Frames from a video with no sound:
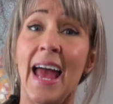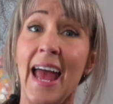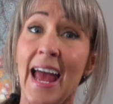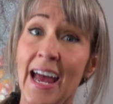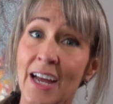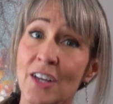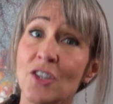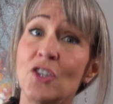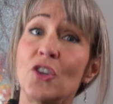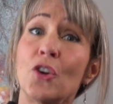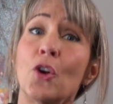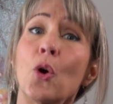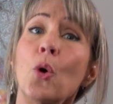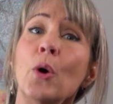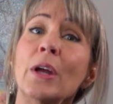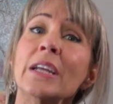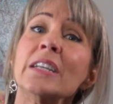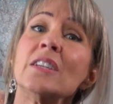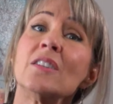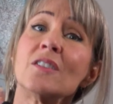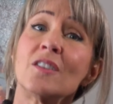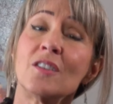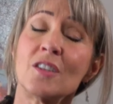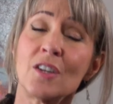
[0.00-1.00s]
and you're
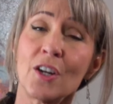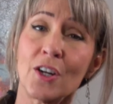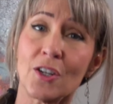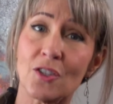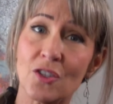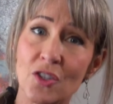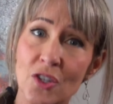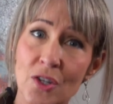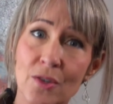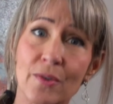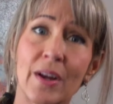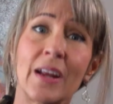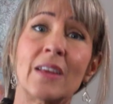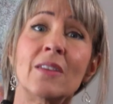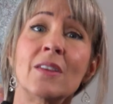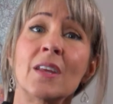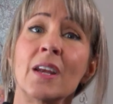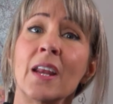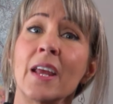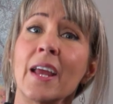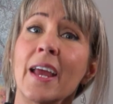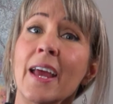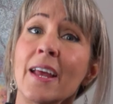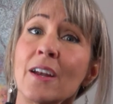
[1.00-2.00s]
going to start
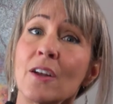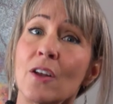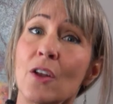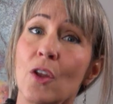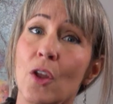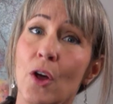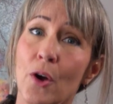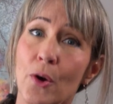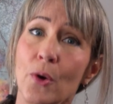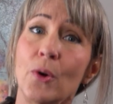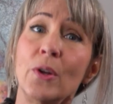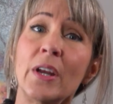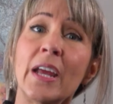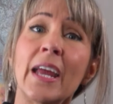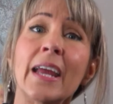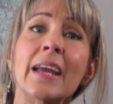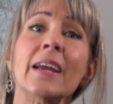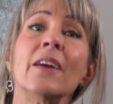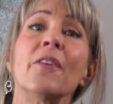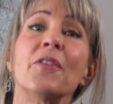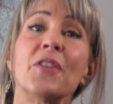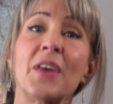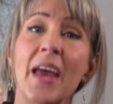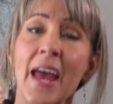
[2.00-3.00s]
strengthening and
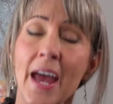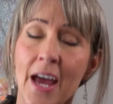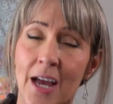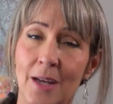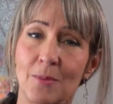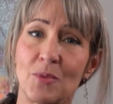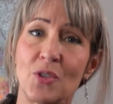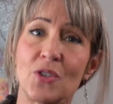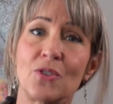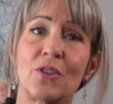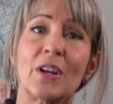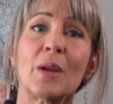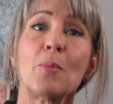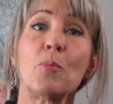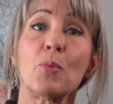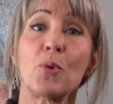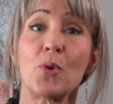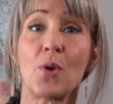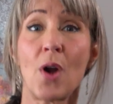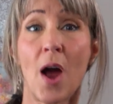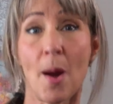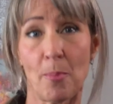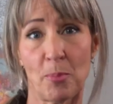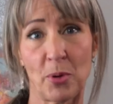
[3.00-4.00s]
loading the hamstring
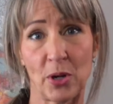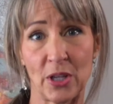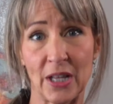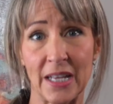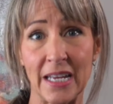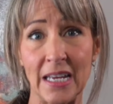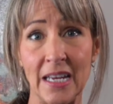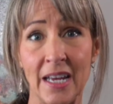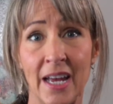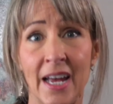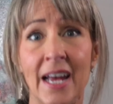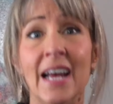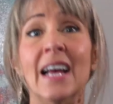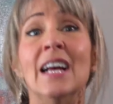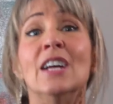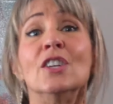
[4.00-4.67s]
properly.